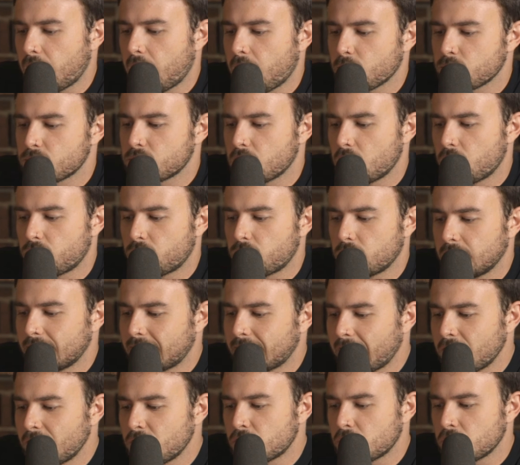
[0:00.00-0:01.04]
house of
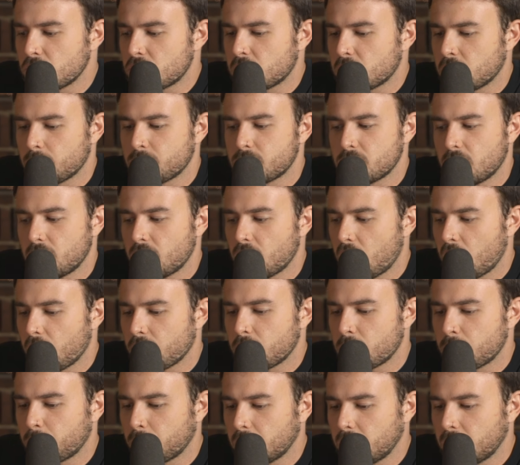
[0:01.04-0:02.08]
relationships and
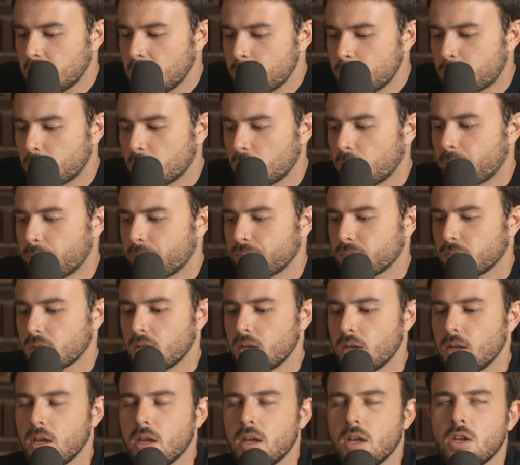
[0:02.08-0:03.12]
other people.
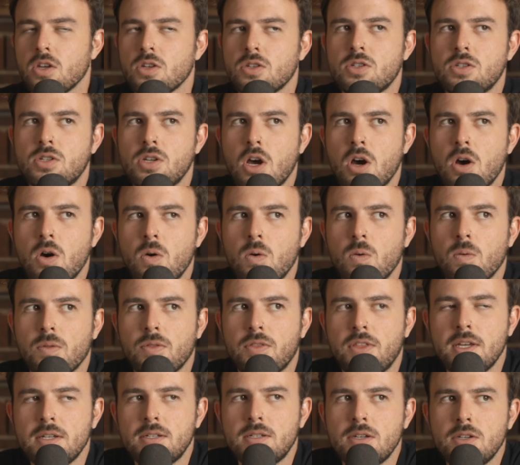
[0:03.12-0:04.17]
So
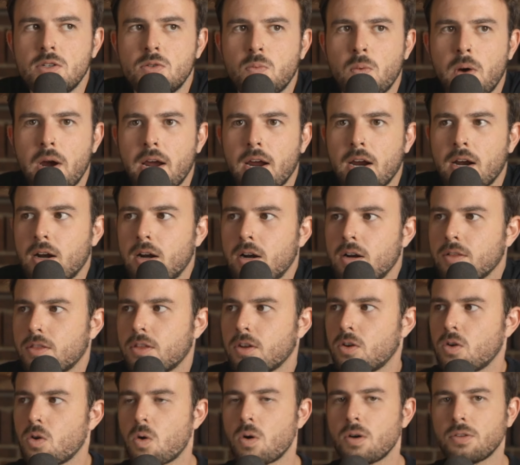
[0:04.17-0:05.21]
this is where
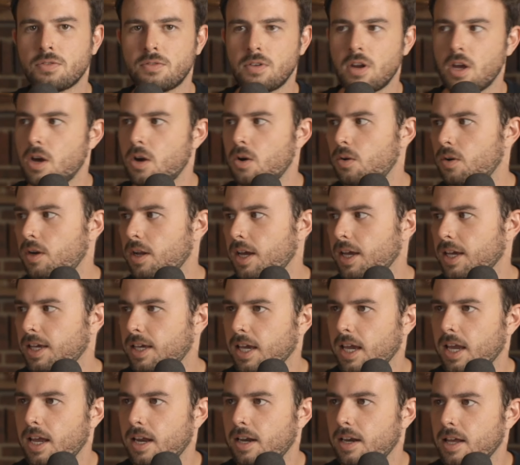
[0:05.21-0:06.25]
the North Node
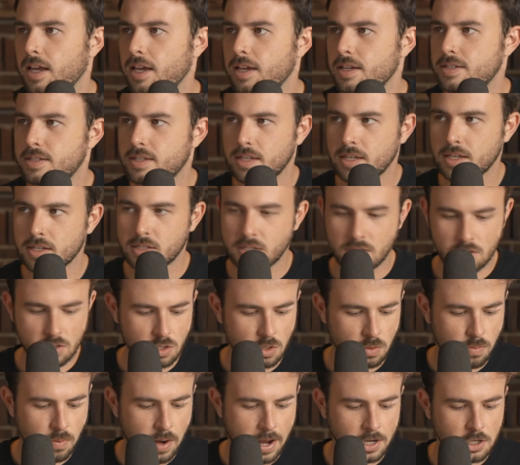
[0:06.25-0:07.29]
again is this
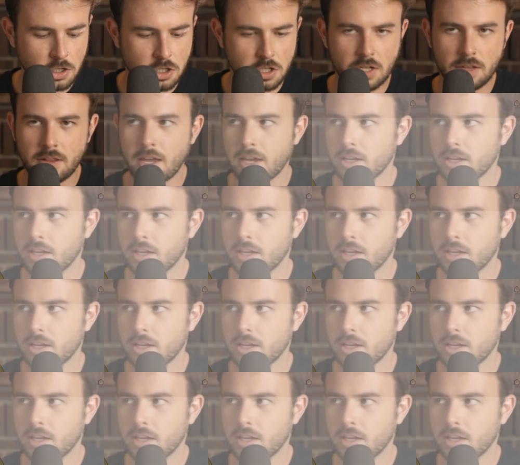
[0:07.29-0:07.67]
direction